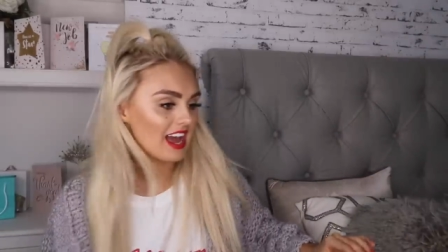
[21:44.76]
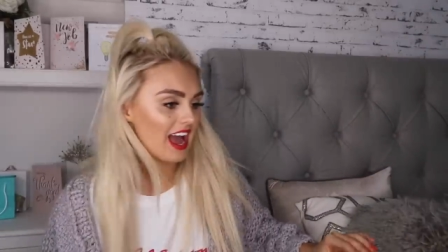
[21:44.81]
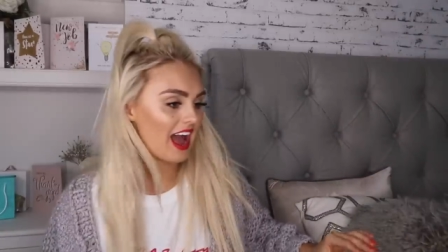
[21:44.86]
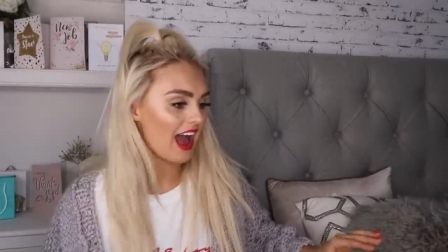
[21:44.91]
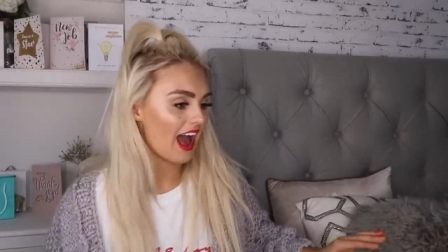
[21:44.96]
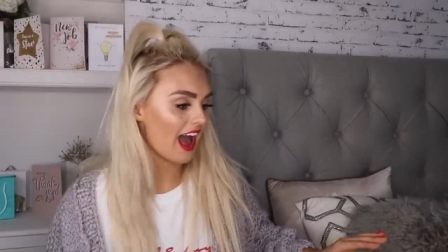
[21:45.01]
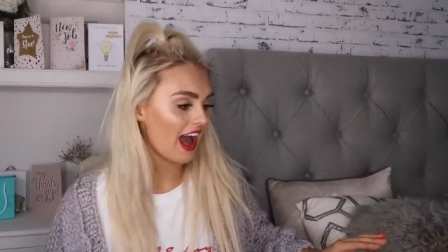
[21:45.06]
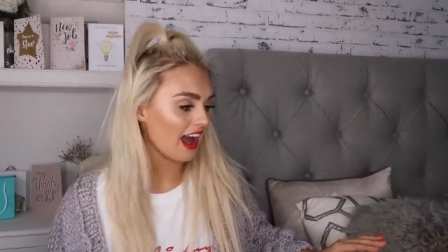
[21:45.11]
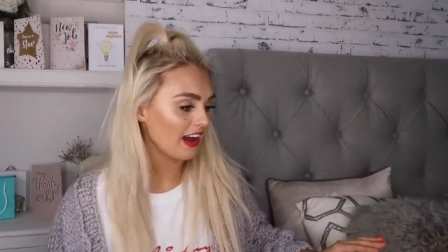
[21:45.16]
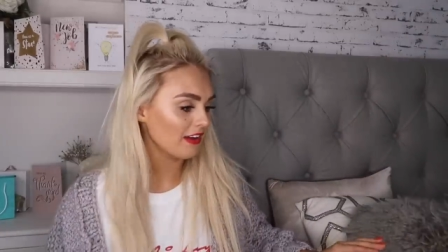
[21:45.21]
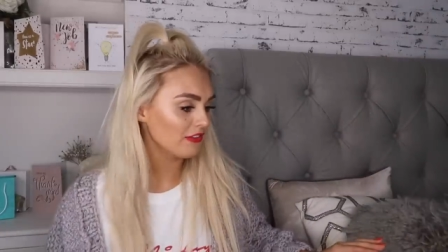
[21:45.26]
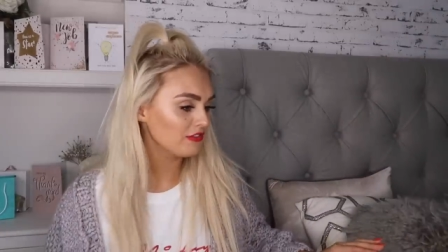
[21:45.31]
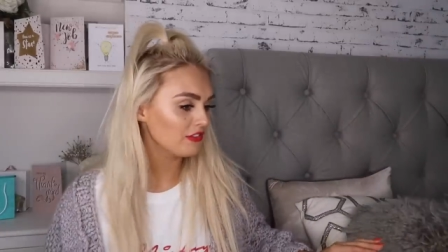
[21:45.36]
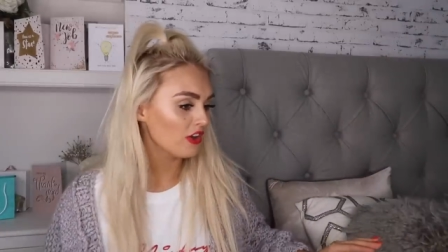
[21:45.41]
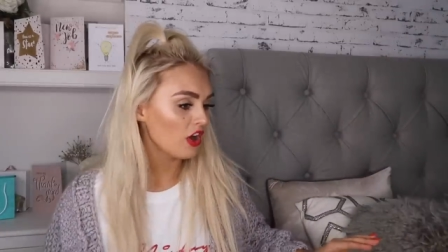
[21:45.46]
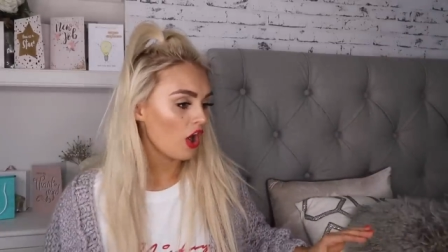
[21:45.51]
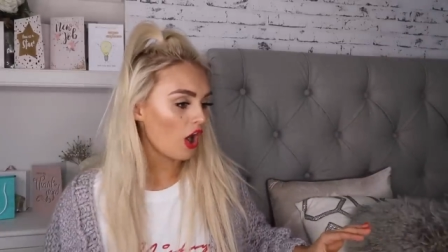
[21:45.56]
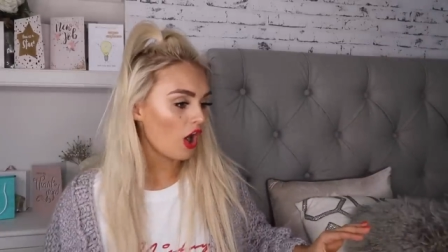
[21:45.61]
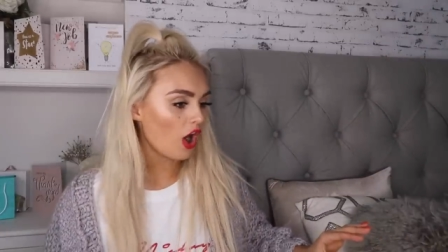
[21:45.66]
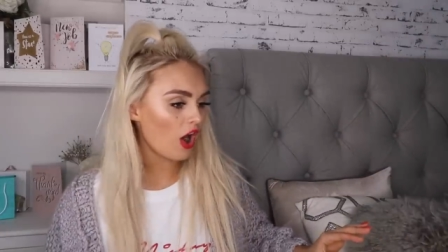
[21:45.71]
I have
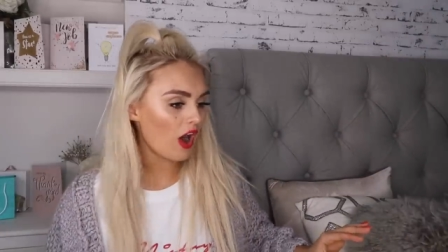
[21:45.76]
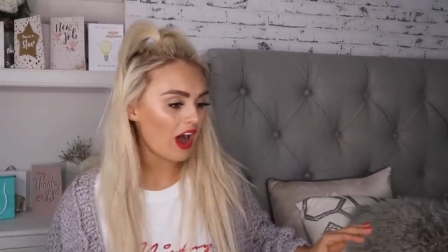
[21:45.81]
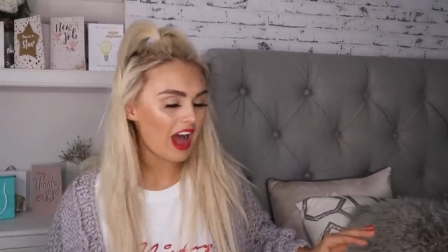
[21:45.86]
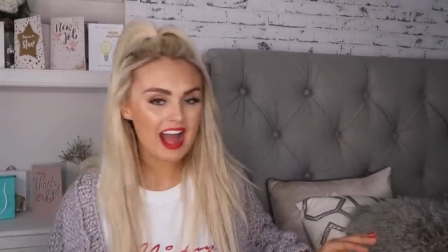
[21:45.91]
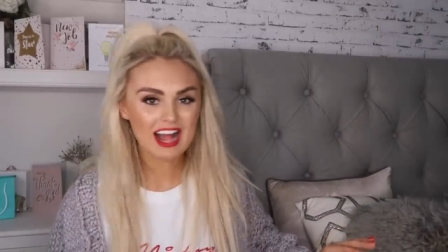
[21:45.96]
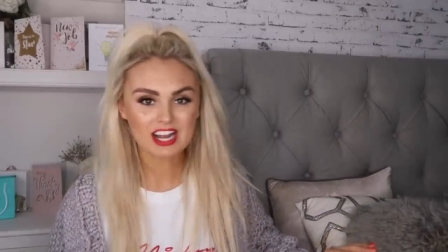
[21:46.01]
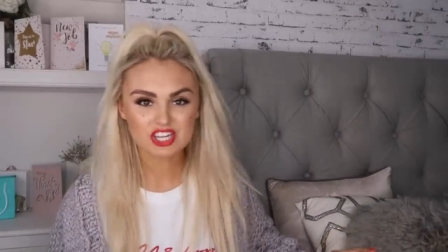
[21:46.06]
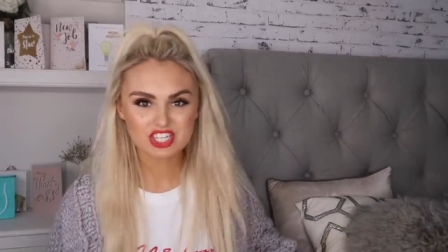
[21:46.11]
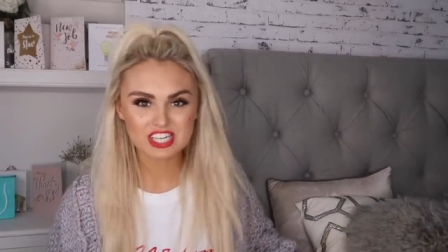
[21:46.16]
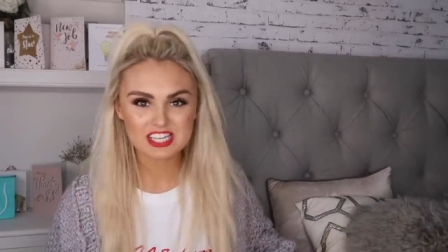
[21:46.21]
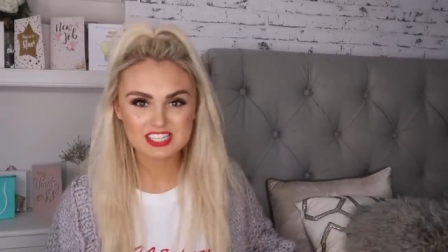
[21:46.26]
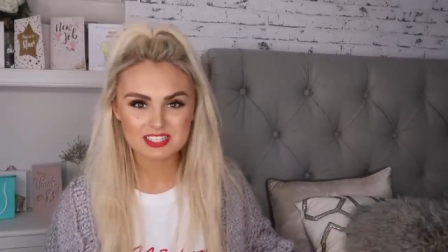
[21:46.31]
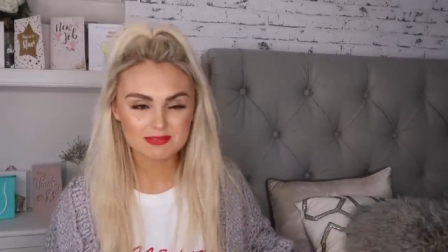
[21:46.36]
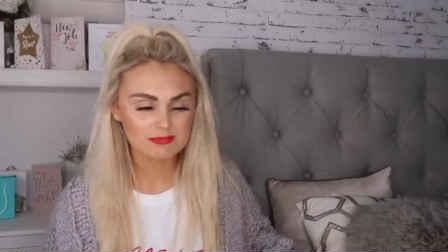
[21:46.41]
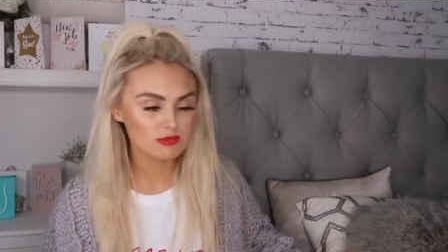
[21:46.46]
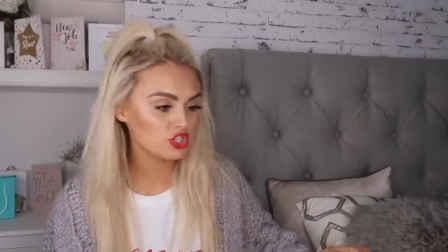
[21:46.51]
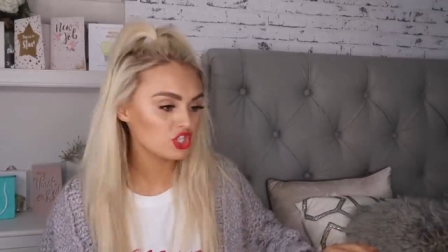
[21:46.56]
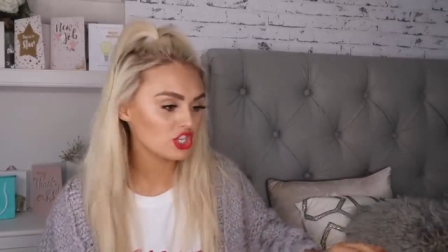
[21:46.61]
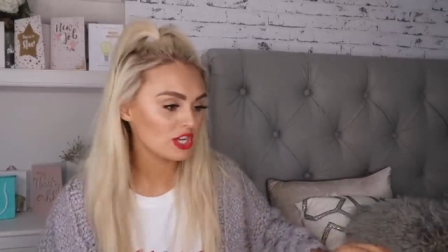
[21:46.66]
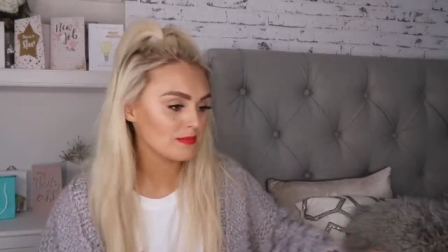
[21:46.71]
are actually
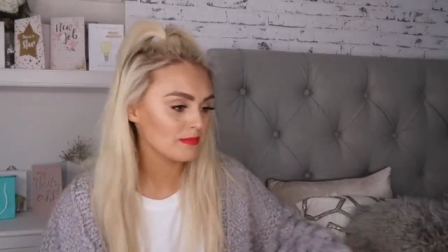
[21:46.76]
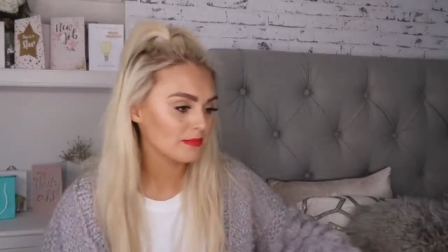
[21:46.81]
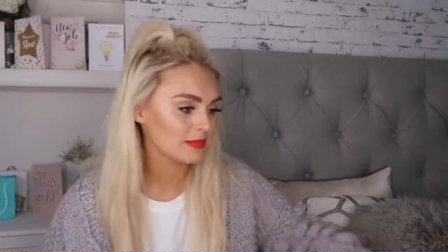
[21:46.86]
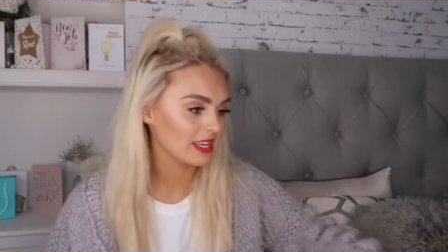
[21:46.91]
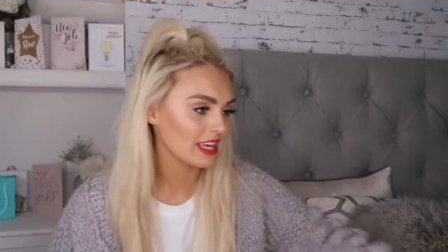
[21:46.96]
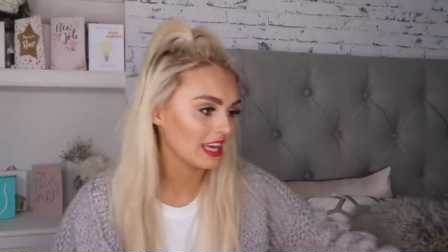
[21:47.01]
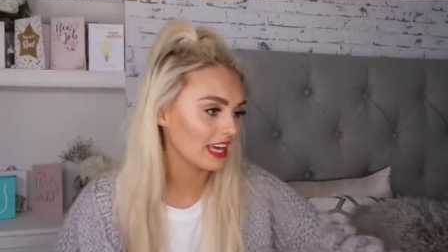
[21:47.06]
some gym